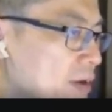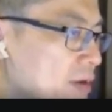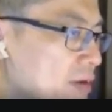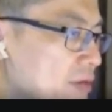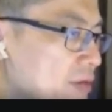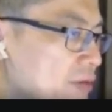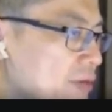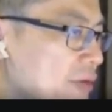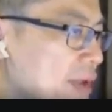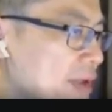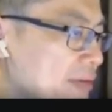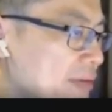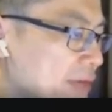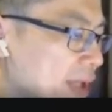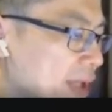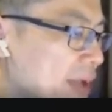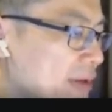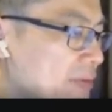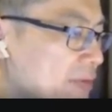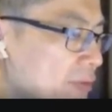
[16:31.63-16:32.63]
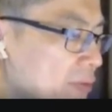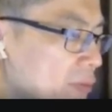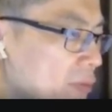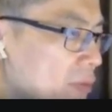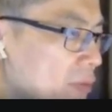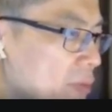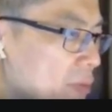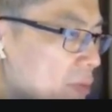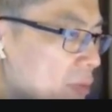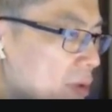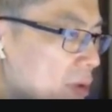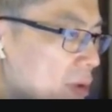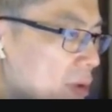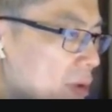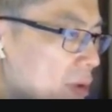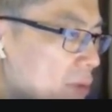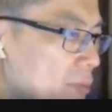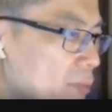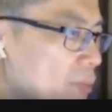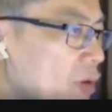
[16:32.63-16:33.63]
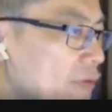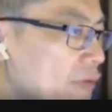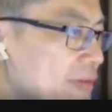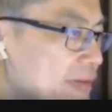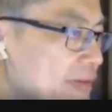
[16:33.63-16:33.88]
So in this case, both